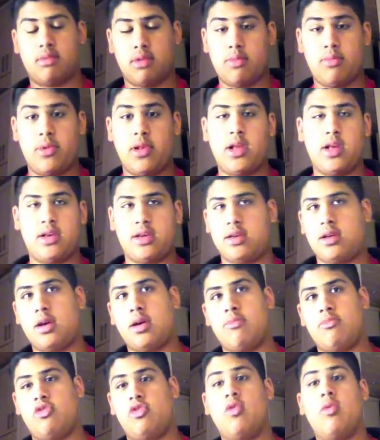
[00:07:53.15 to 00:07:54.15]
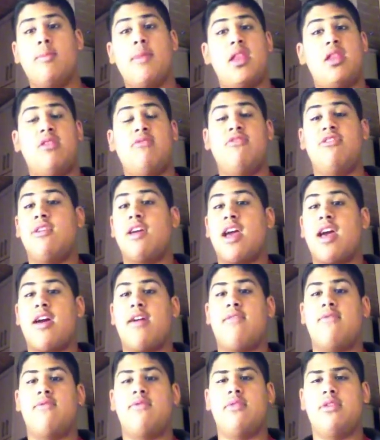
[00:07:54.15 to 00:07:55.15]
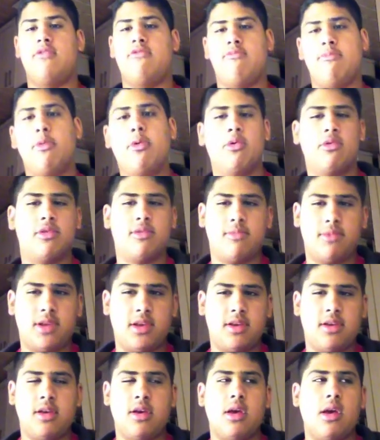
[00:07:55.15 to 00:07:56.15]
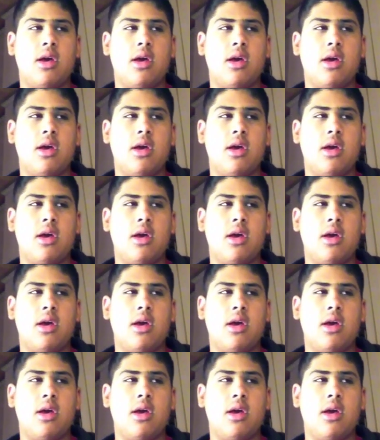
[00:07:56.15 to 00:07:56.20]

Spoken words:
I mean, I'm sure many of you have bought something